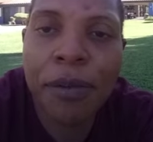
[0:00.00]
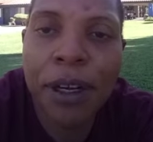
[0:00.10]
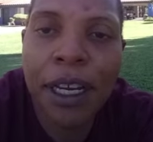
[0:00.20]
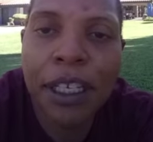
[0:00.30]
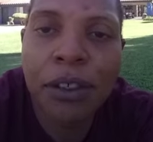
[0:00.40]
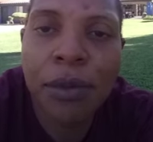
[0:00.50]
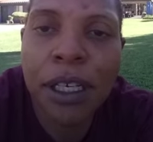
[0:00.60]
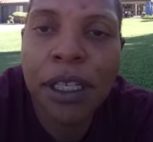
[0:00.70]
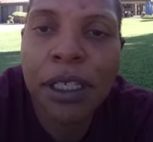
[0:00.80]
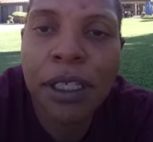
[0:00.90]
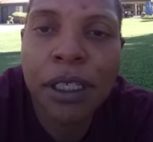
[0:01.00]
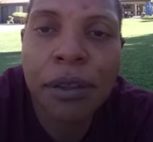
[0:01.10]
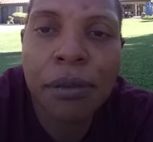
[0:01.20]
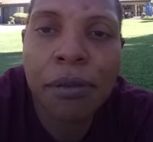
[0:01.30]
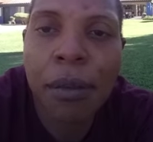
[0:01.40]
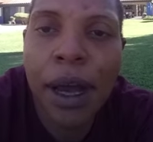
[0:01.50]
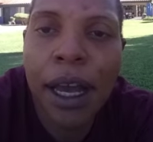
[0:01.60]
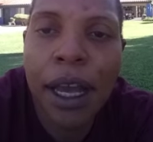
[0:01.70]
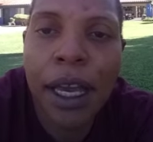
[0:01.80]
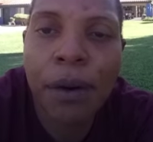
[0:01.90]
medication because
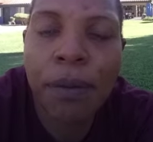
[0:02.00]
my